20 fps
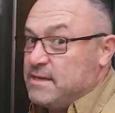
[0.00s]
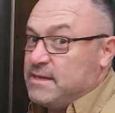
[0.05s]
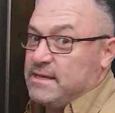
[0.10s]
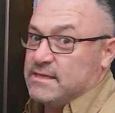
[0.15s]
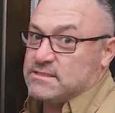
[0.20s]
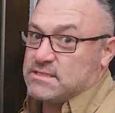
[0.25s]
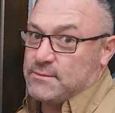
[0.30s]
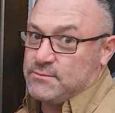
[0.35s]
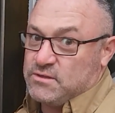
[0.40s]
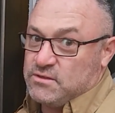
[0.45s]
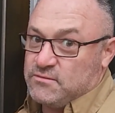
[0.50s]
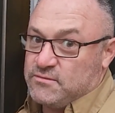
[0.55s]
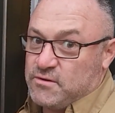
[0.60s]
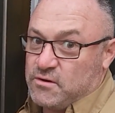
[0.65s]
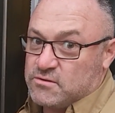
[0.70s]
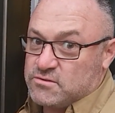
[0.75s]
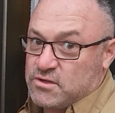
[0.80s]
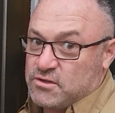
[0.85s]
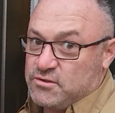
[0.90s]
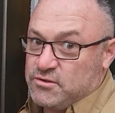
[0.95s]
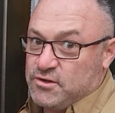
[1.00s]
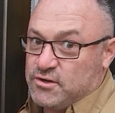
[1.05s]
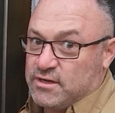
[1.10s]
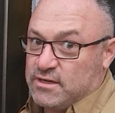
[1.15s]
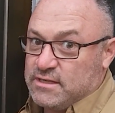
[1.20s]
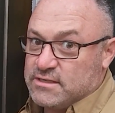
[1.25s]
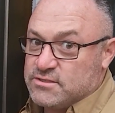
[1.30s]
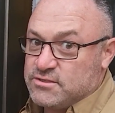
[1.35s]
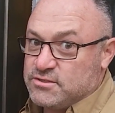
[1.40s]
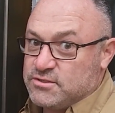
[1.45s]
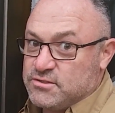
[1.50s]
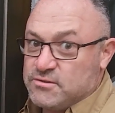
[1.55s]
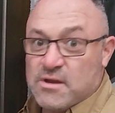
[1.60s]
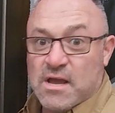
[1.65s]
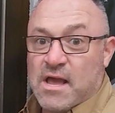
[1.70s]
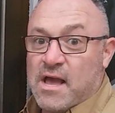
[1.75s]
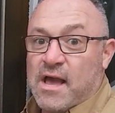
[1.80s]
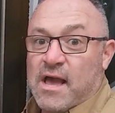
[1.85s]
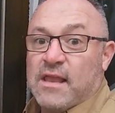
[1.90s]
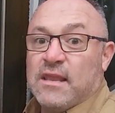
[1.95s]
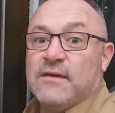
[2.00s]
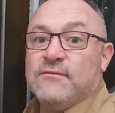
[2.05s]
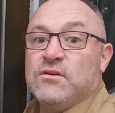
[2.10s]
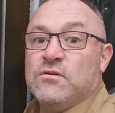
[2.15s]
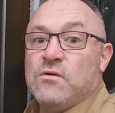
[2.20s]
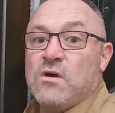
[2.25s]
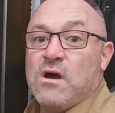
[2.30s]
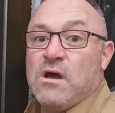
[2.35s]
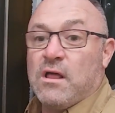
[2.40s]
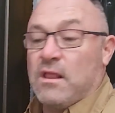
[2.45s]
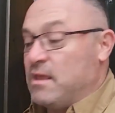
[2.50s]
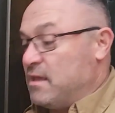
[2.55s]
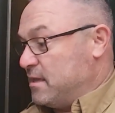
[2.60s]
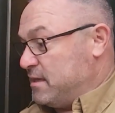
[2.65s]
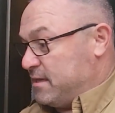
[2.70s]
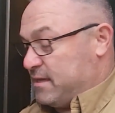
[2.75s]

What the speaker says: It's up to you folks on who you're gonna listen to. I love you all.